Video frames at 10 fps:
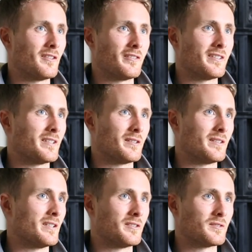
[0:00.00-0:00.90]
other
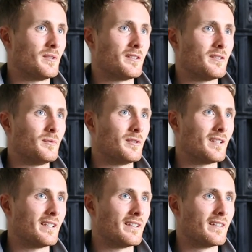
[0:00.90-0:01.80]
than they just wanted
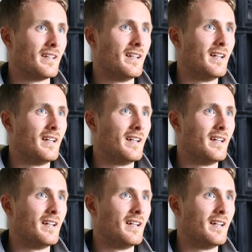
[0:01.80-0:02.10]
woodland,